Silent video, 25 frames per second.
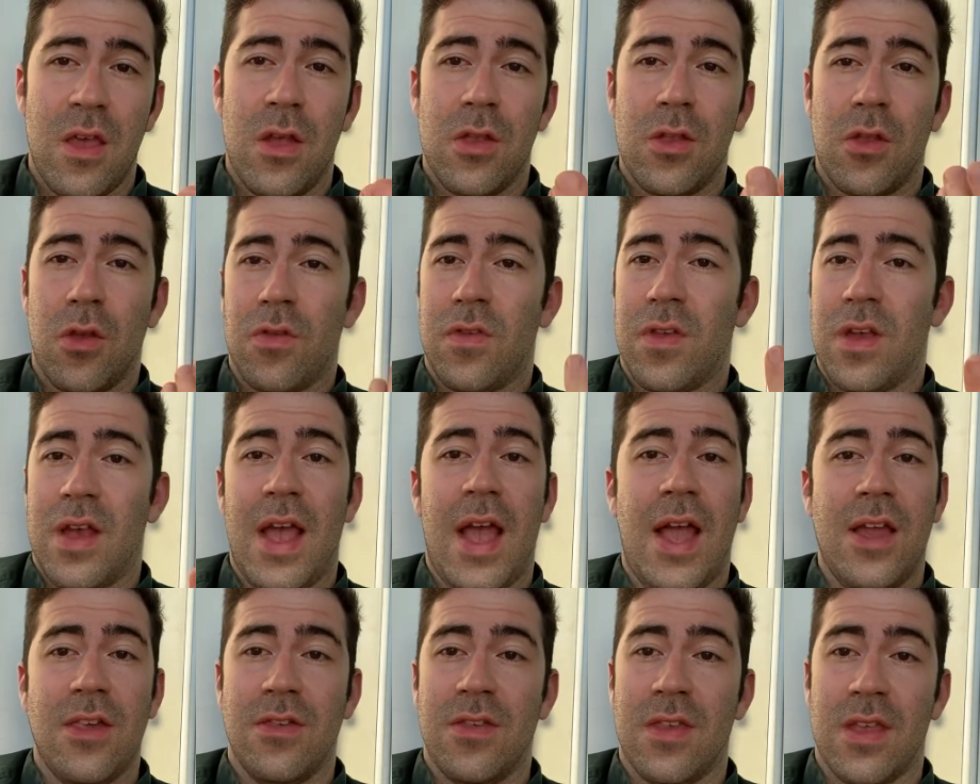Those are
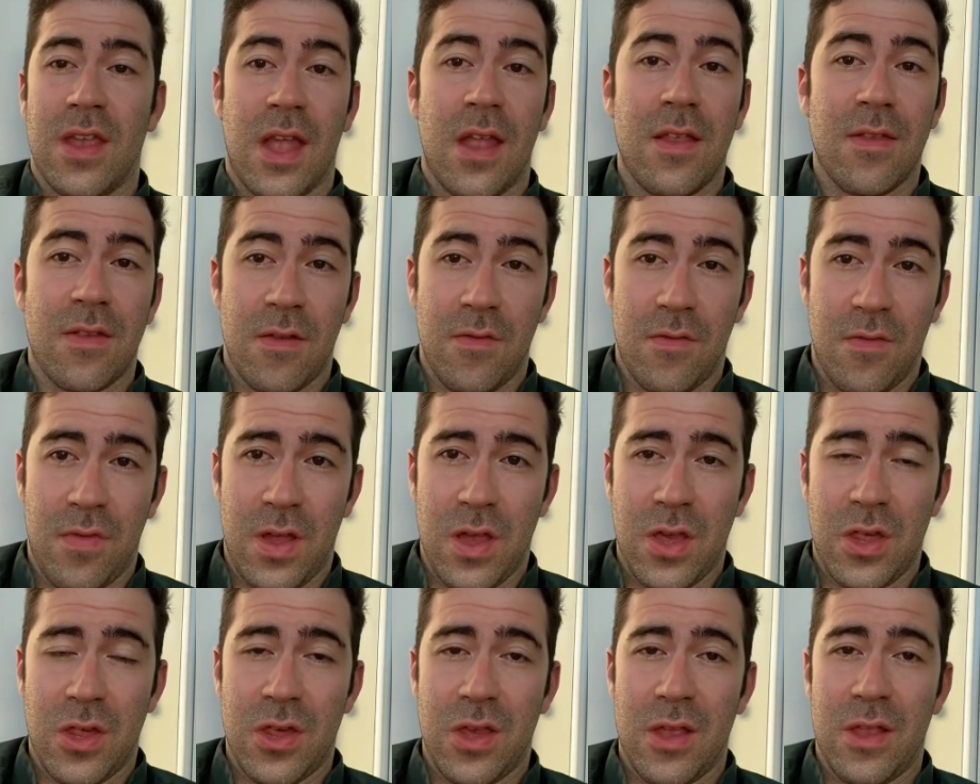hedges against
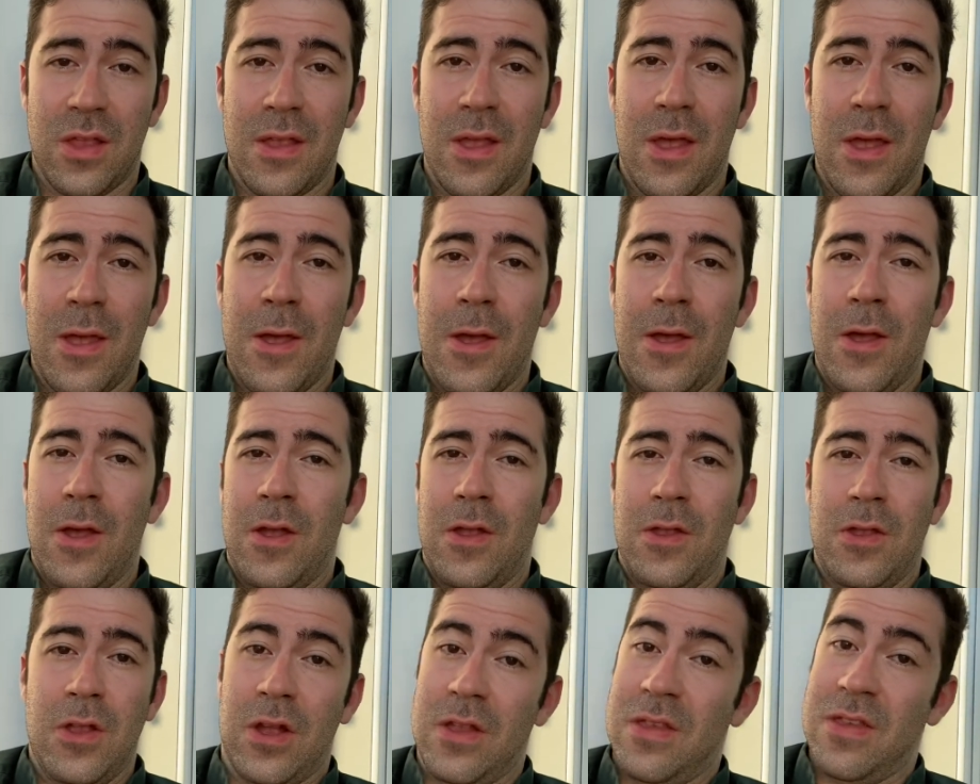inflation,
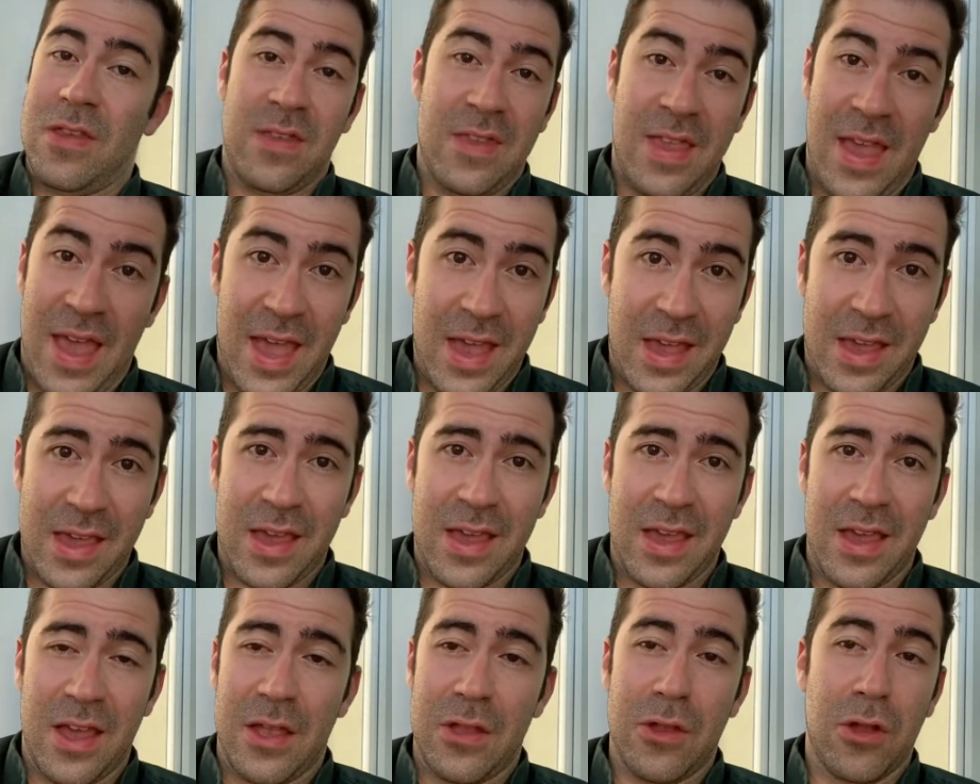not tech
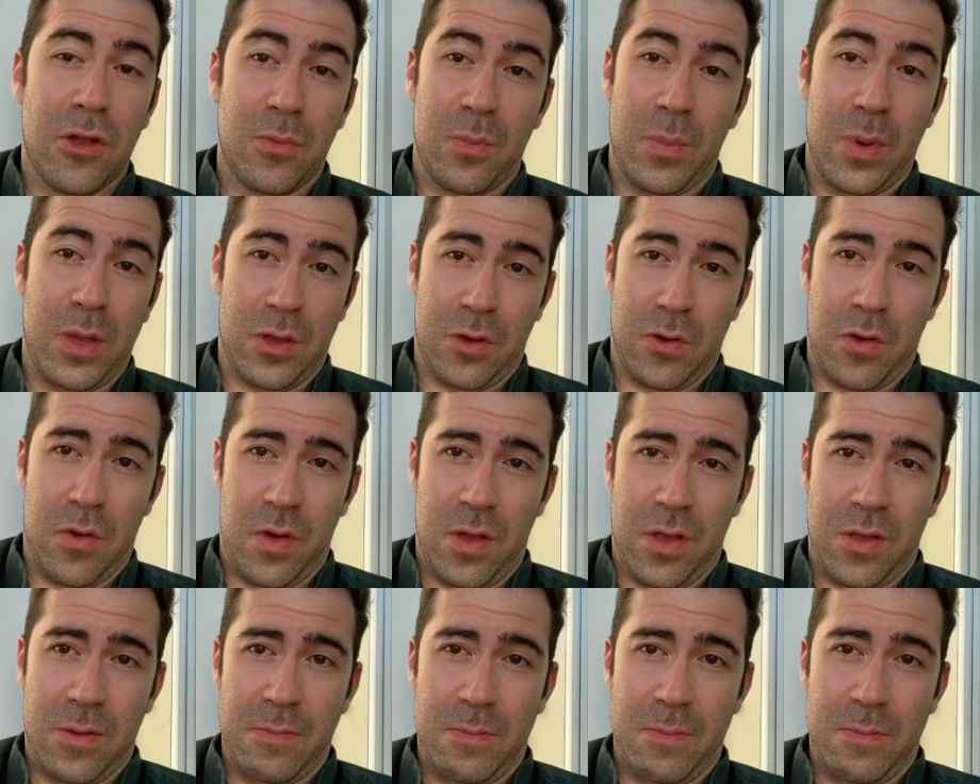and not Bitcoin.